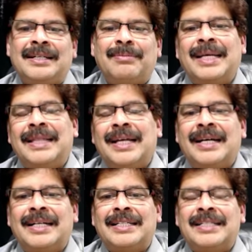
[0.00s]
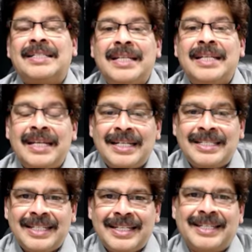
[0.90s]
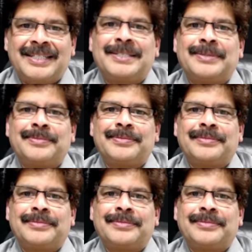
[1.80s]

by the teenage years.